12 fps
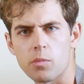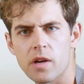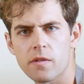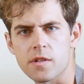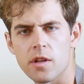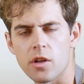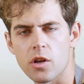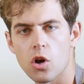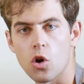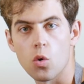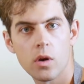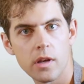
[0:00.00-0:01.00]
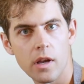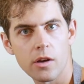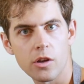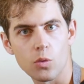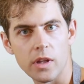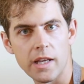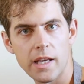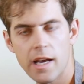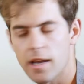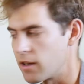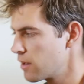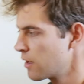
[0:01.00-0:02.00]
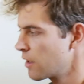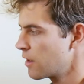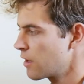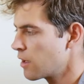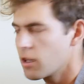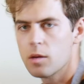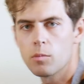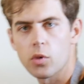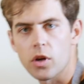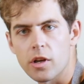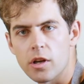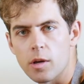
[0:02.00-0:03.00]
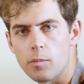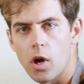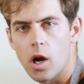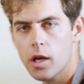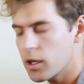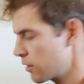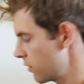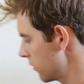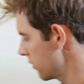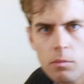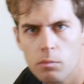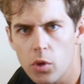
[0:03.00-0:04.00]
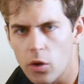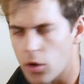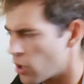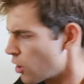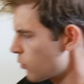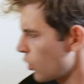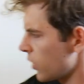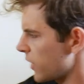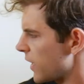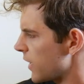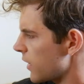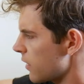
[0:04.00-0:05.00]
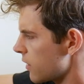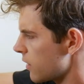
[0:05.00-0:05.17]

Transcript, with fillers: Eat breakfast on the go. Now you really can. Put it in your pocket, pull out a hard-boiled egg,